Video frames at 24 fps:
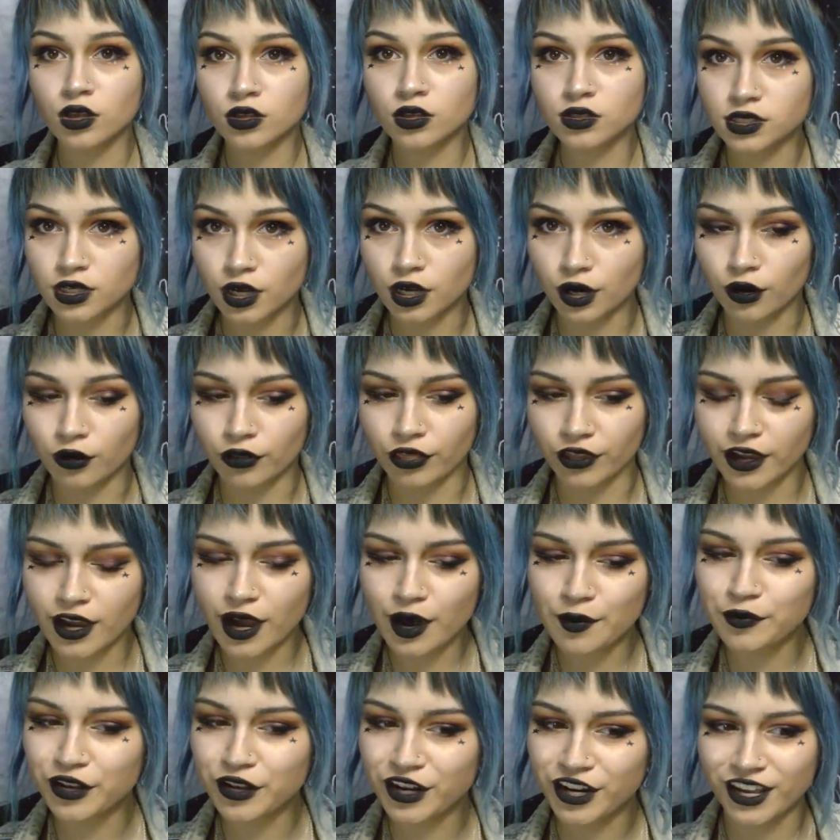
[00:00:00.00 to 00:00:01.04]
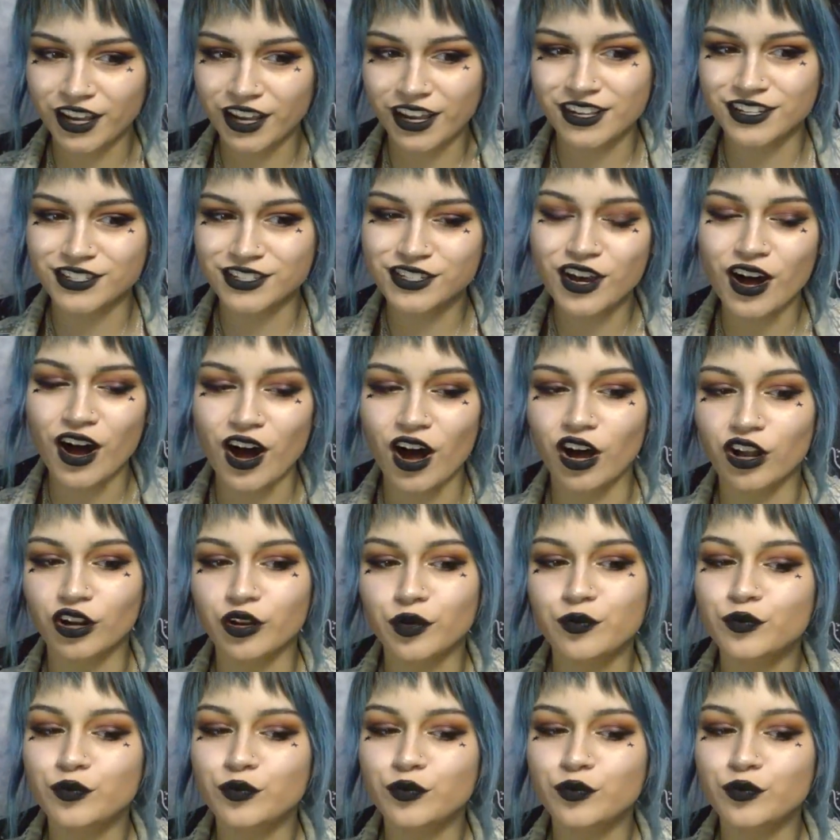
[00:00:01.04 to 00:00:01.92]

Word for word: So the company is called